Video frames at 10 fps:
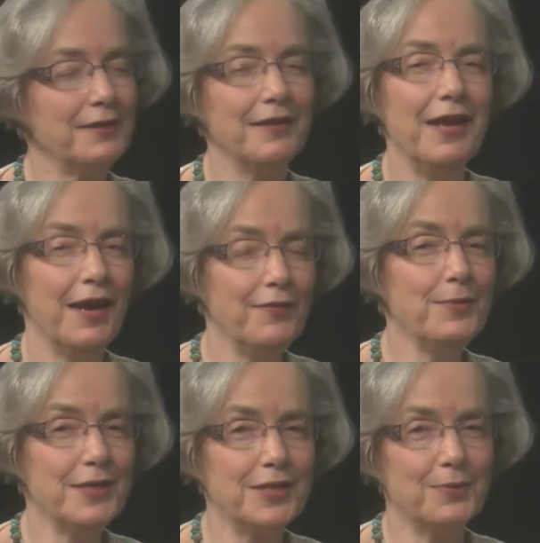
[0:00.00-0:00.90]
and every
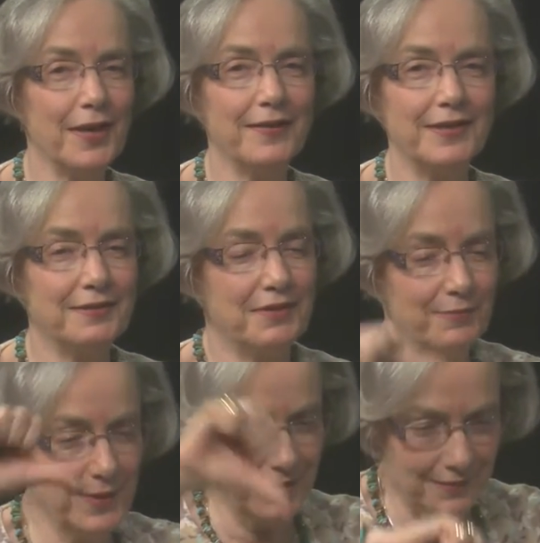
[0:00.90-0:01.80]
once in a while they
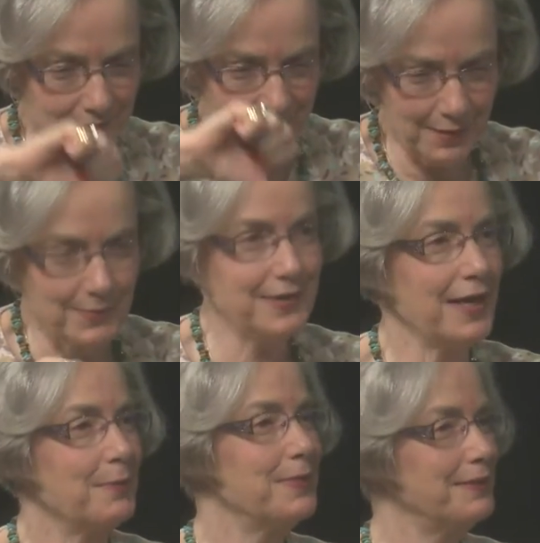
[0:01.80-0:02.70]
give me the thumbs down, but